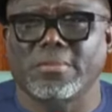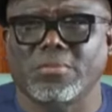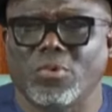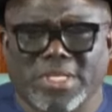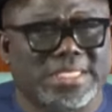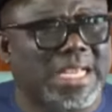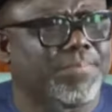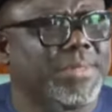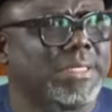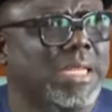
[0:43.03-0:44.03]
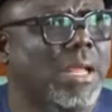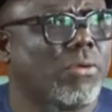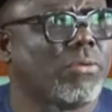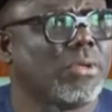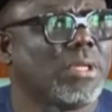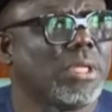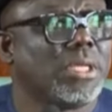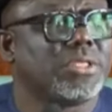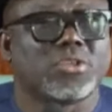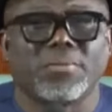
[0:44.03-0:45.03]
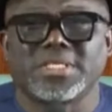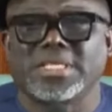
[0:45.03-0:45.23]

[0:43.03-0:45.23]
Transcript: what is happening now is something